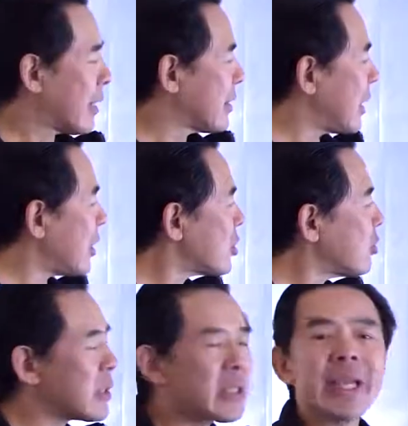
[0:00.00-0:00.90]
The issue
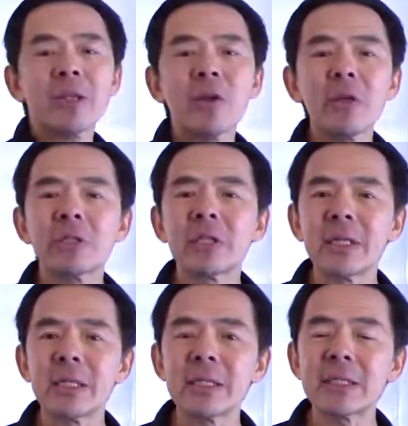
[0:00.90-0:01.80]
with
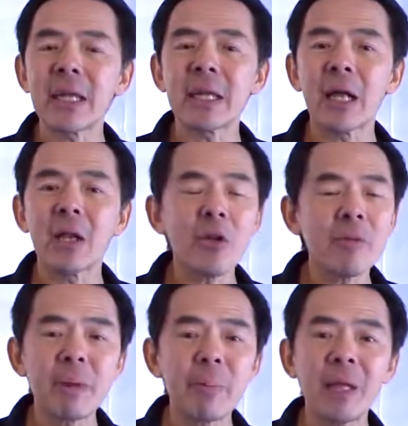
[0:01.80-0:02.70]
technology is that a lot of
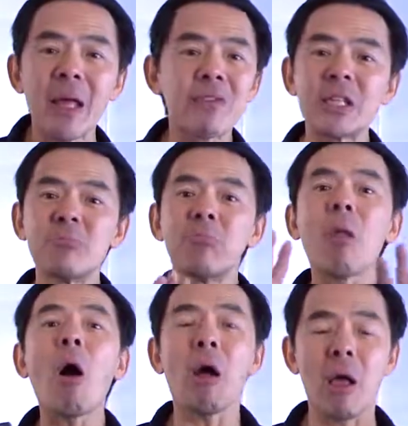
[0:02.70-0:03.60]
people have this
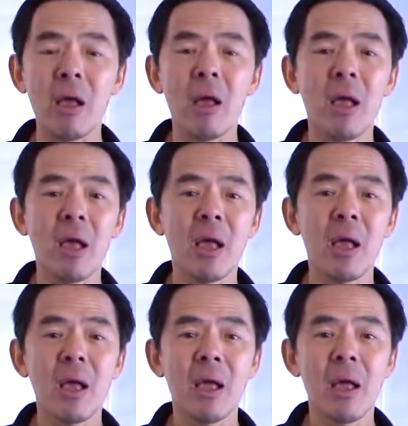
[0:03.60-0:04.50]
block.
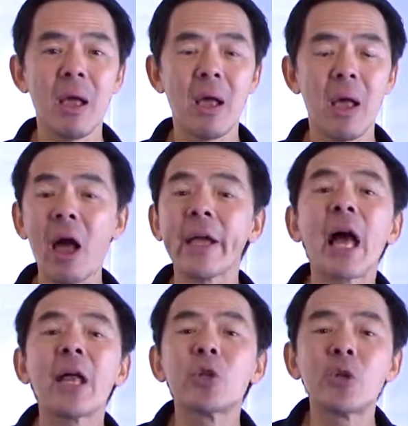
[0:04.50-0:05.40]
I
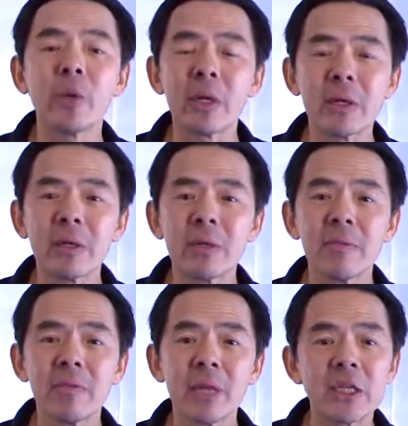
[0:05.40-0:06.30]
can't do it.
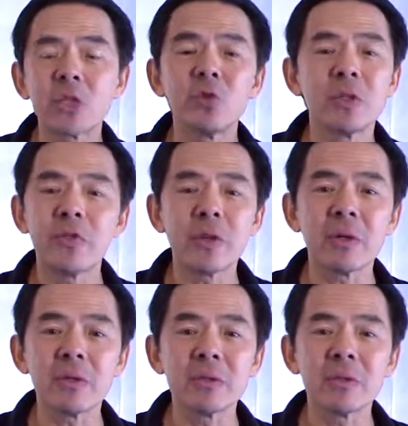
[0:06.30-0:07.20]
It's too
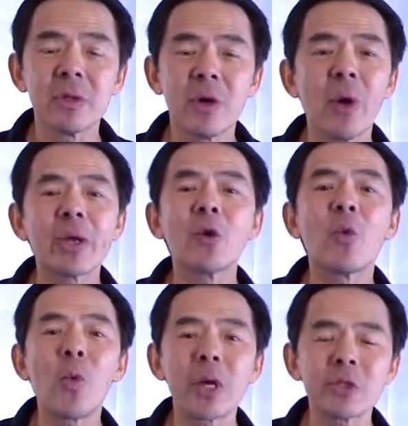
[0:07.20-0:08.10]
difficult, or I don't
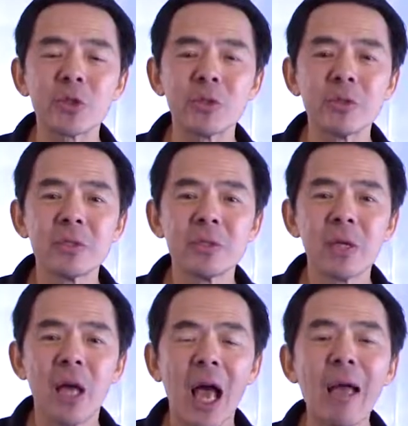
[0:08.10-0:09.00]
want to.
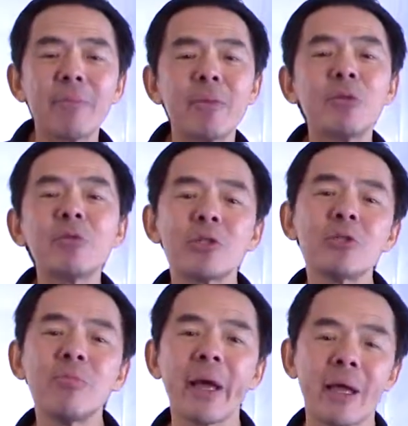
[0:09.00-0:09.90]
I'm used to
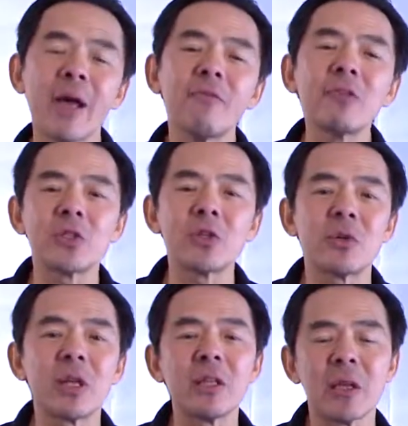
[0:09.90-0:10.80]
my comfort zone
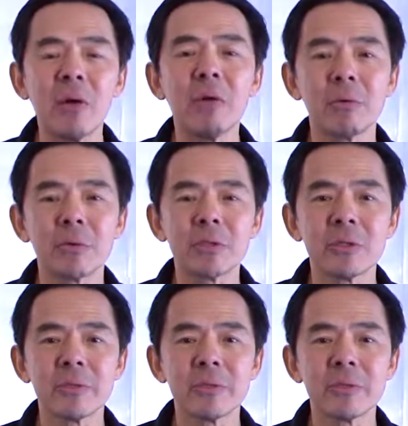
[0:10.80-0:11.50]
and the old.